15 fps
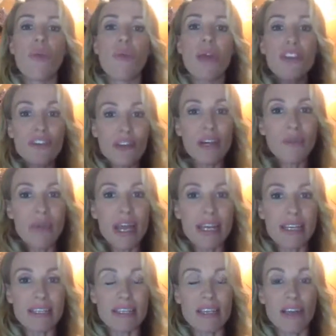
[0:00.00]
When you're in my
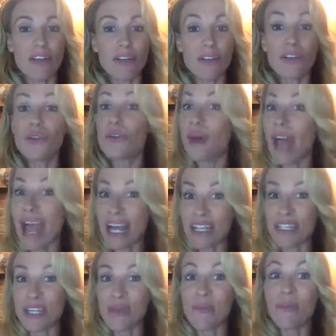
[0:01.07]
inner circle, you are
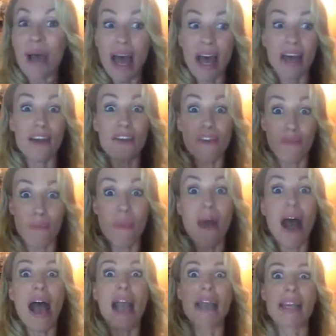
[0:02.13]
actually part of
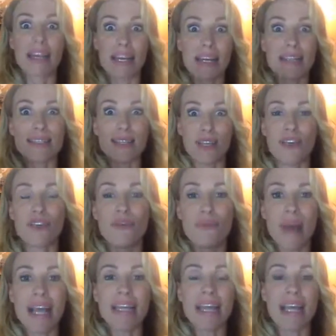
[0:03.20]
my inner circle,
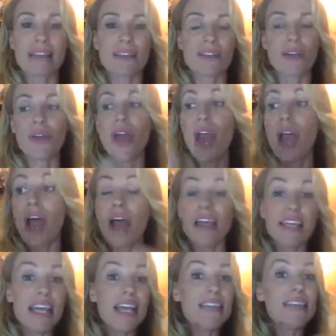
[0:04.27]
my gang. So
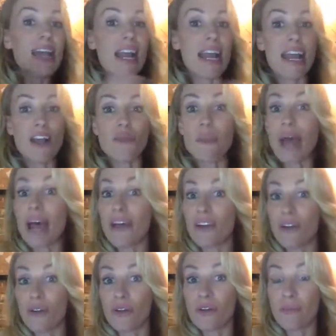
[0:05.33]
yes, I help out
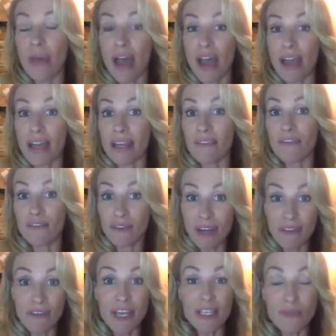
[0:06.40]
on my
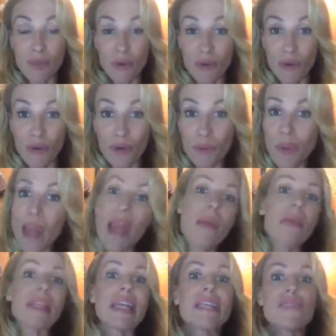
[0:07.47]
free Facebook group,
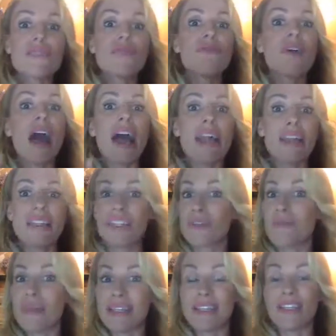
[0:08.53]
but that's all via
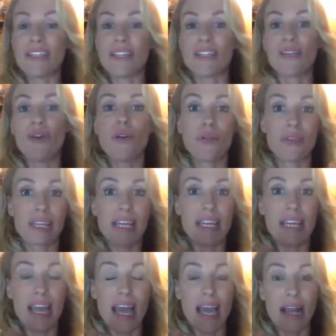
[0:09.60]
just messages on
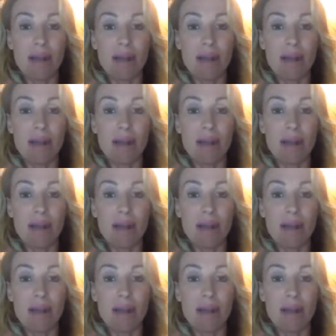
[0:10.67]
the